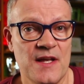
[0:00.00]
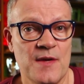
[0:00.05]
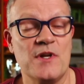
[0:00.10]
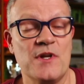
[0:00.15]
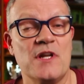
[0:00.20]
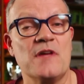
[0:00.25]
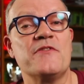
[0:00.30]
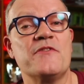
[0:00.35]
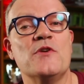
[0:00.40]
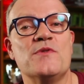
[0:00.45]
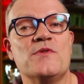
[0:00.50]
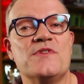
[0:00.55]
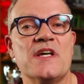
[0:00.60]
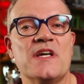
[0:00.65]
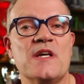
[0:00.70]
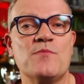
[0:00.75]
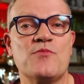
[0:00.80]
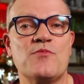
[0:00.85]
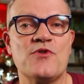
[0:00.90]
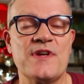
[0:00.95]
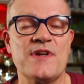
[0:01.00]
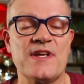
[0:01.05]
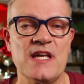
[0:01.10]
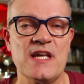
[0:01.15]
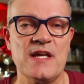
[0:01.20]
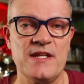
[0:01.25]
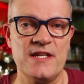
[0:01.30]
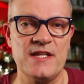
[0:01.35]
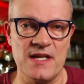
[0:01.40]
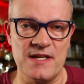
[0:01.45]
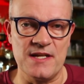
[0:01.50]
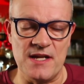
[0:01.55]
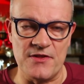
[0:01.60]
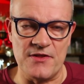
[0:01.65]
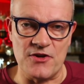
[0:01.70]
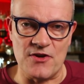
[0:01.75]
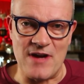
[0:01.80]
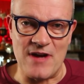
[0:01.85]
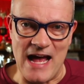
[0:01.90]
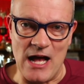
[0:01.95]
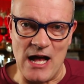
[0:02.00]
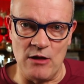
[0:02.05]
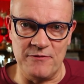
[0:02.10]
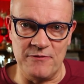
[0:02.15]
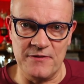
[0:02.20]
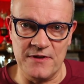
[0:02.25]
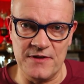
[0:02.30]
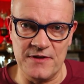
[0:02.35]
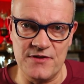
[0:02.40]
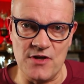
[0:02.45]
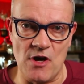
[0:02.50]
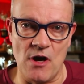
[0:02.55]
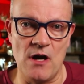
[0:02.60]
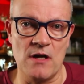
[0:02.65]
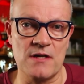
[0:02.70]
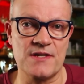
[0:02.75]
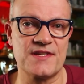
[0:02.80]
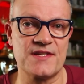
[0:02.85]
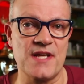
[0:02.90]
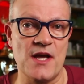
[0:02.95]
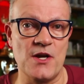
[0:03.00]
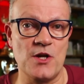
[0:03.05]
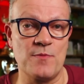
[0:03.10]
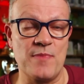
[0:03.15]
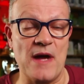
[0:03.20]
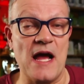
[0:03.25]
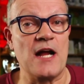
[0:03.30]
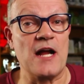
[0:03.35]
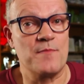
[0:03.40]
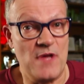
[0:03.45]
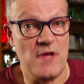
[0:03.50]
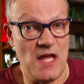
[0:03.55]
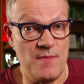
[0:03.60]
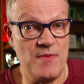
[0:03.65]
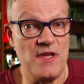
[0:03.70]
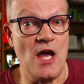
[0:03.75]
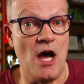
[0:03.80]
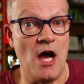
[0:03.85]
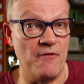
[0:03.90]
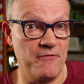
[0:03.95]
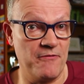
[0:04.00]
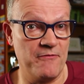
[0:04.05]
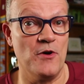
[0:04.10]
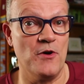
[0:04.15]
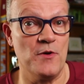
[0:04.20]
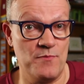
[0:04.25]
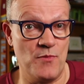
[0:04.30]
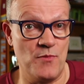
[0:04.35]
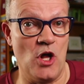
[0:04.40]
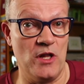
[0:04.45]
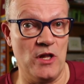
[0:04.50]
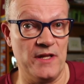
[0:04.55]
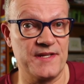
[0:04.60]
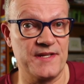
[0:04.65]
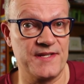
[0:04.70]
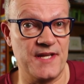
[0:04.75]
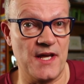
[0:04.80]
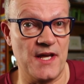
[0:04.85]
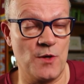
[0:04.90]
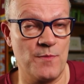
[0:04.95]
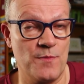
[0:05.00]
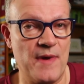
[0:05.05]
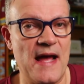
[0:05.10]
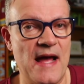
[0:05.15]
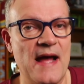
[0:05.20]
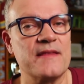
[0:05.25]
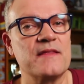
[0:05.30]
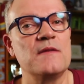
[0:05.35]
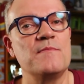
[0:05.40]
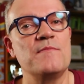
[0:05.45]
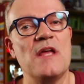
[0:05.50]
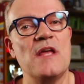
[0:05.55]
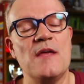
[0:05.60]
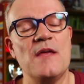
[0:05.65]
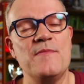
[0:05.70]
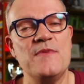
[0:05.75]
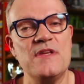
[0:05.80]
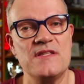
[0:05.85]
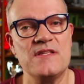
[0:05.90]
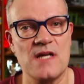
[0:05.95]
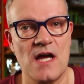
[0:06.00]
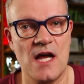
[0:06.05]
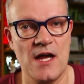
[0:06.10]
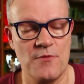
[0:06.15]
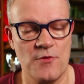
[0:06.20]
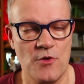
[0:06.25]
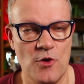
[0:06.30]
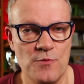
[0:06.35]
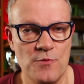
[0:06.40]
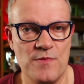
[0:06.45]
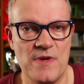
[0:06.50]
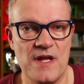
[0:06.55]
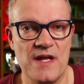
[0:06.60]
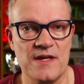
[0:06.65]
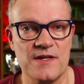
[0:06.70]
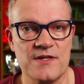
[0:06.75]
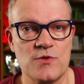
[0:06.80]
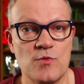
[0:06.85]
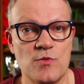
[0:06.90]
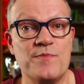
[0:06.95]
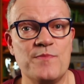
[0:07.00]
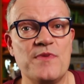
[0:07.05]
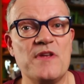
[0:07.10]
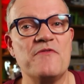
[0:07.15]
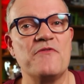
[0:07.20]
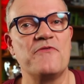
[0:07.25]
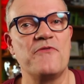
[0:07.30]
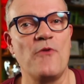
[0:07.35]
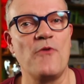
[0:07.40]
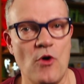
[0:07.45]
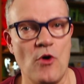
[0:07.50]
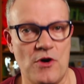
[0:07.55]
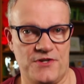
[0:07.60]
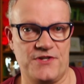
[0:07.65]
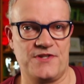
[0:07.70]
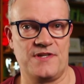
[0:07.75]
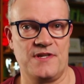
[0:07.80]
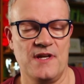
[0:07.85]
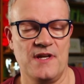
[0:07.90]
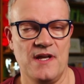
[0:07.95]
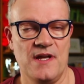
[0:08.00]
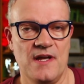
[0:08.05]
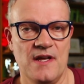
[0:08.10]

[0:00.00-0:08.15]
But if you did bring in another alpha dog center back, maybe a footballing center back, then maybe Tyrone Mings would be forced